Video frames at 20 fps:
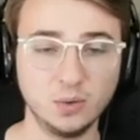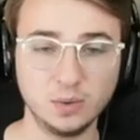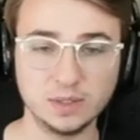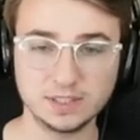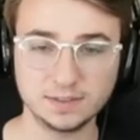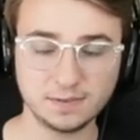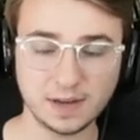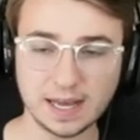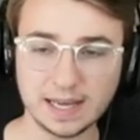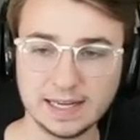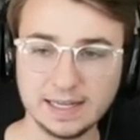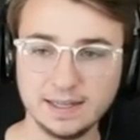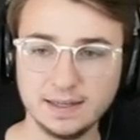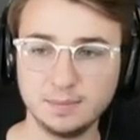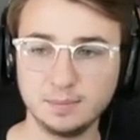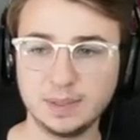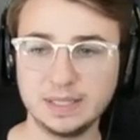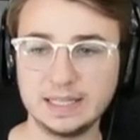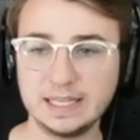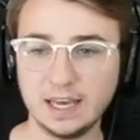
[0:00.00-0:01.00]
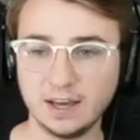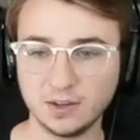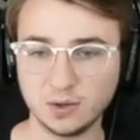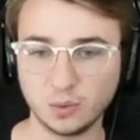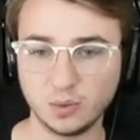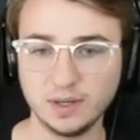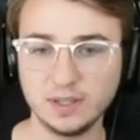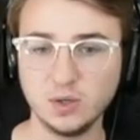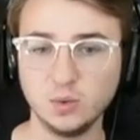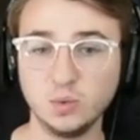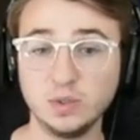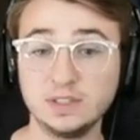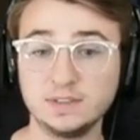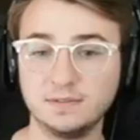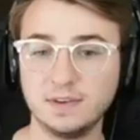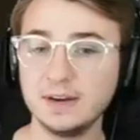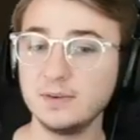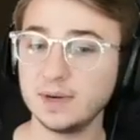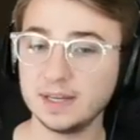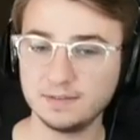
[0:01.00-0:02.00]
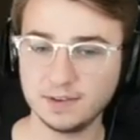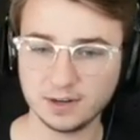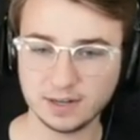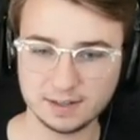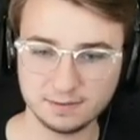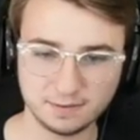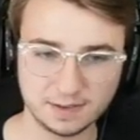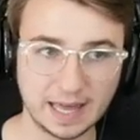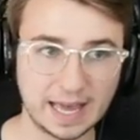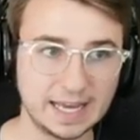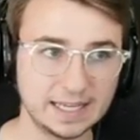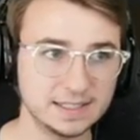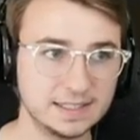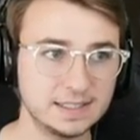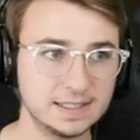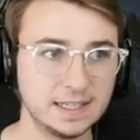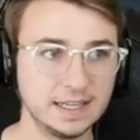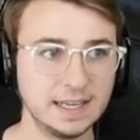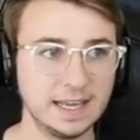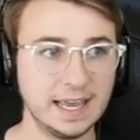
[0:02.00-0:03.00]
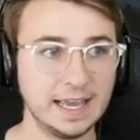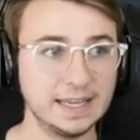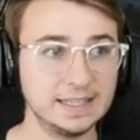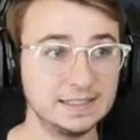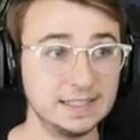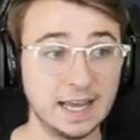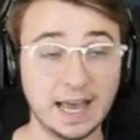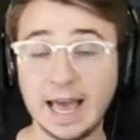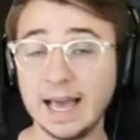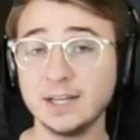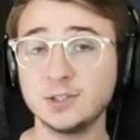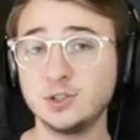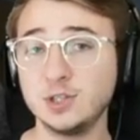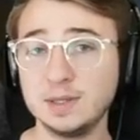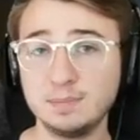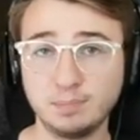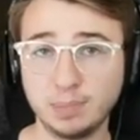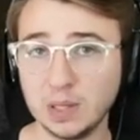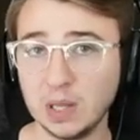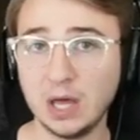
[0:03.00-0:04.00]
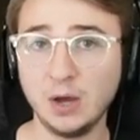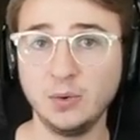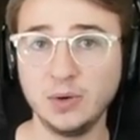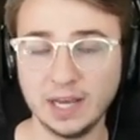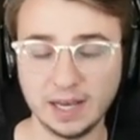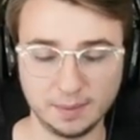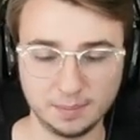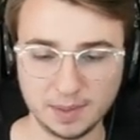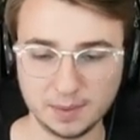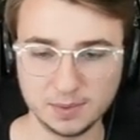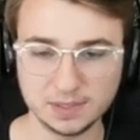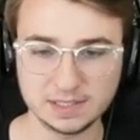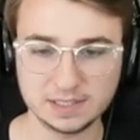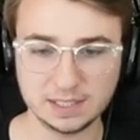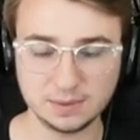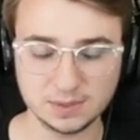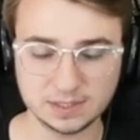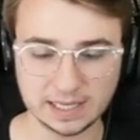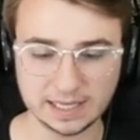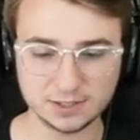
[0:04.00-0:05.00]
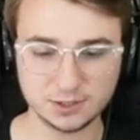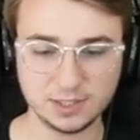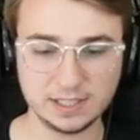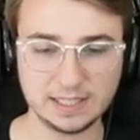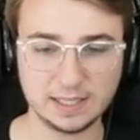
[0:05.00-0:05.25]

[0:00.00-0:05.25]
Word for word: was fine, but the other one was very, very flat and uh, actually blown up. It was it was actually